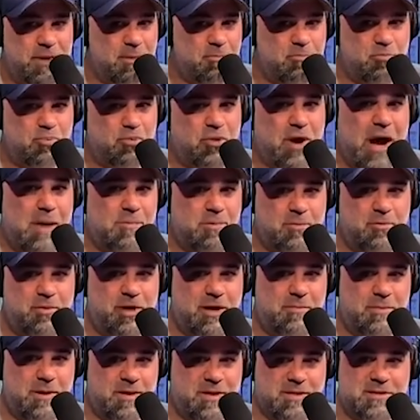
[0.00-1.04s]

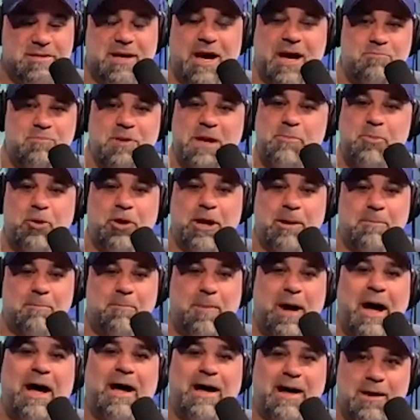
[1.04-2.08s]
probably by the time people can
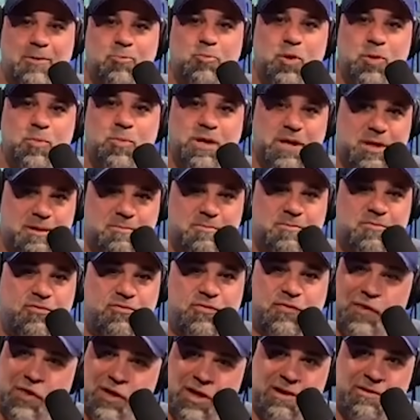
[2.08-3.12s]
buy it will be
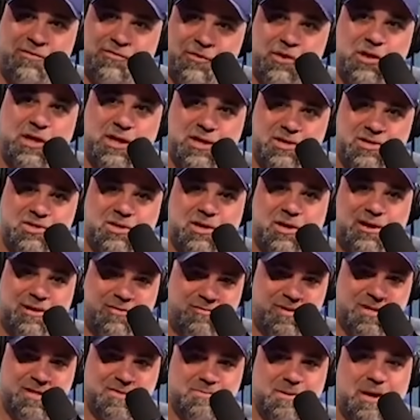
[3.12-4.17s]
fully
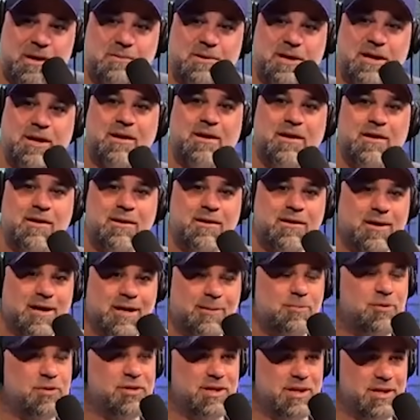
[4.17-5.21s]
solved. It's probably a
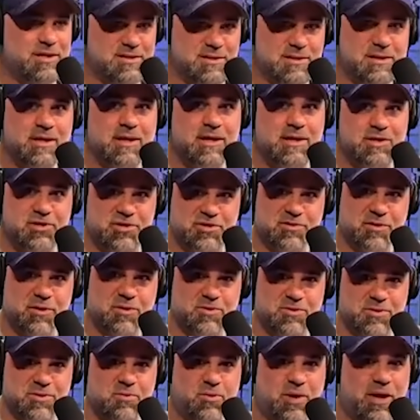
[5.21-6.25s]
couple dozen
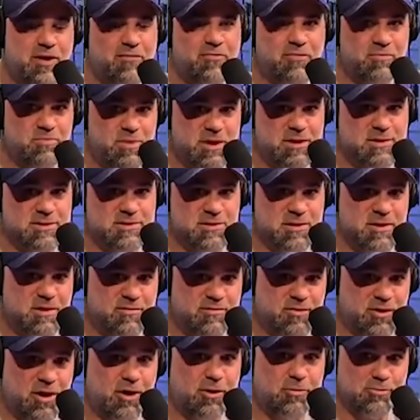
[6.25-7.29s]
keystrokes away from being
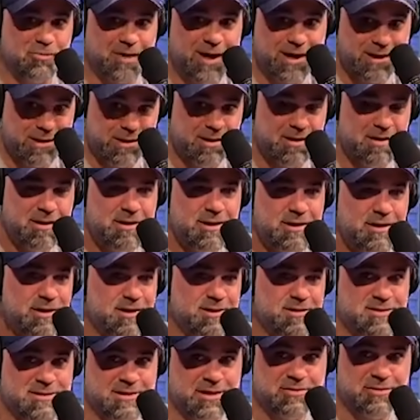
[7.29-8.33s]
solved already,
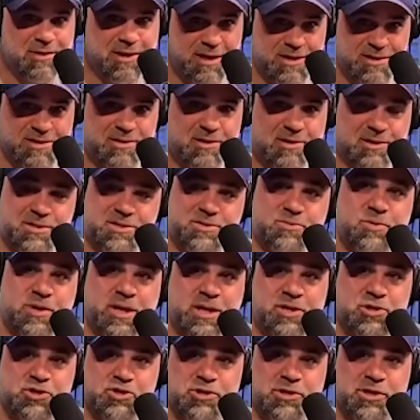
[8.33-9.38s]
considering I talked to
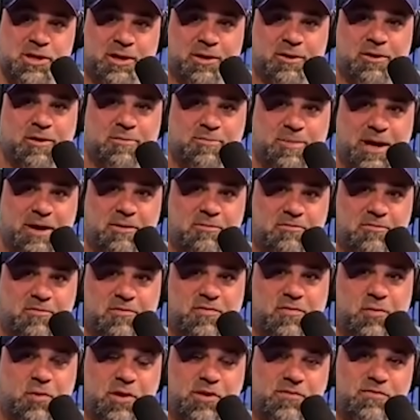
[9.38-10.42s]
an engineer about
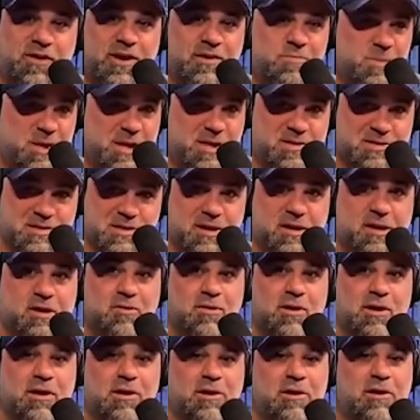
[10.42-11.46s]
45 minutes
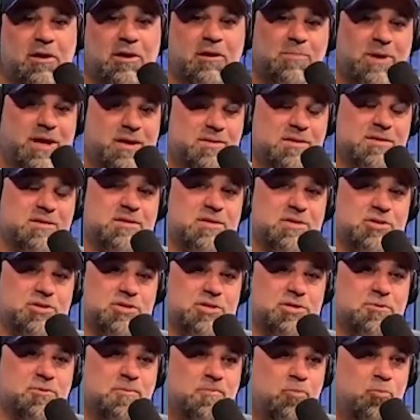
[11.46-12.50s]
ago about this
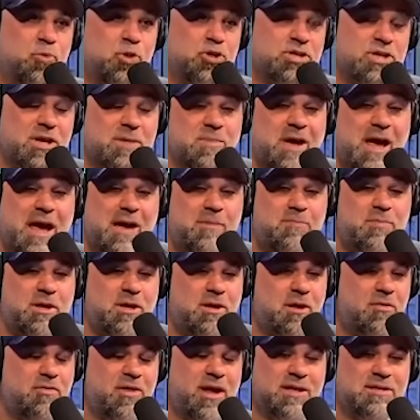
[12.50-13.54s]
issue, which I'm happy.
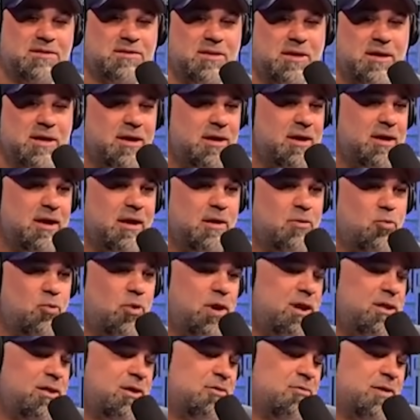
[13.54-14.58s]
That's
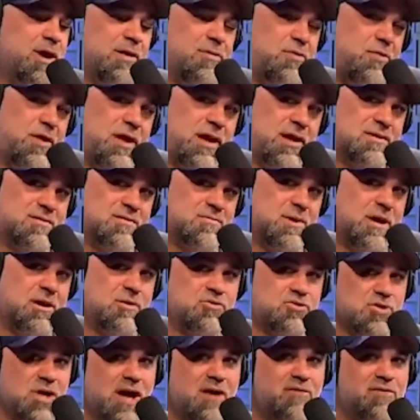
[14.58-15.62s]
one of the great things
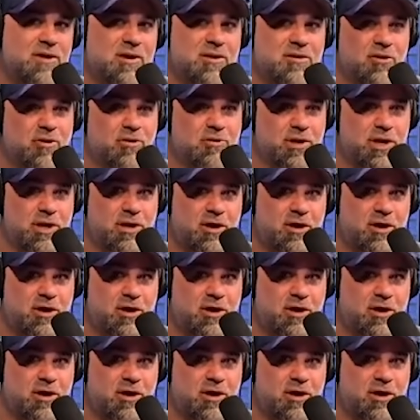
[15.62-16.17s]
about driving an early